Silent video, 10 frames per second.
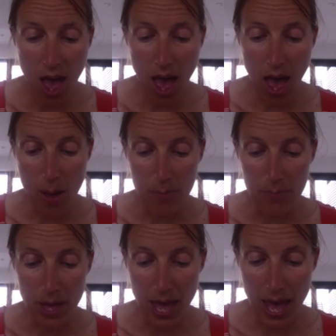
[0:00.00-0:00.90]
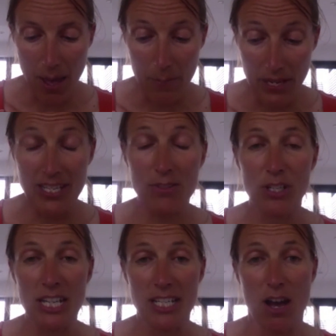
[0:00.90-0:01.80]
but it's
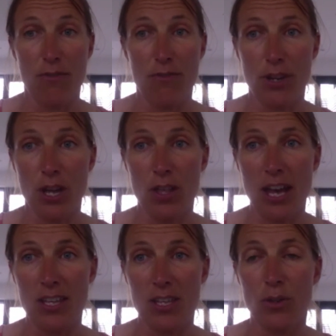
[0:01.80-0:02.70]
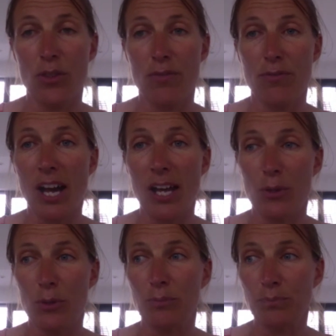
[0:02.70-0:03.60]
really tough, you know, that you're on the
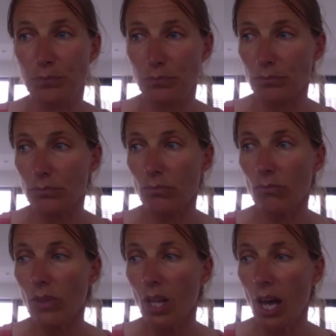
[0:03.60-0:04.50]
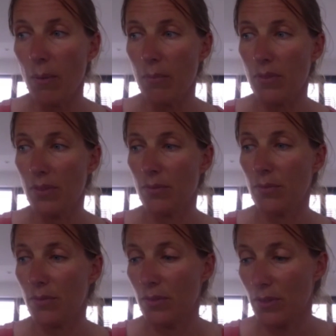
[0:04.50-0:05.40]
final
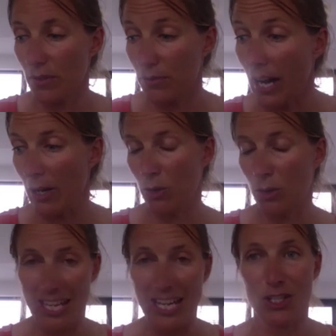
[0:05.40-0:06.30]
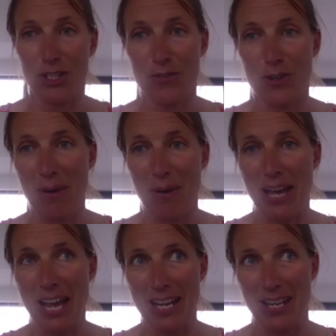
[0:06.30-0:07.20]
the final section of your
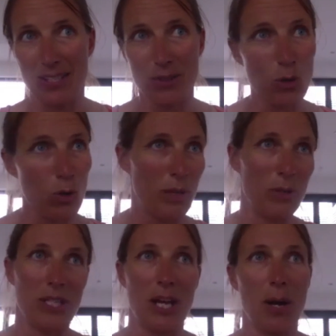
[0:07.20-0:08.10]
campaign. It's all building up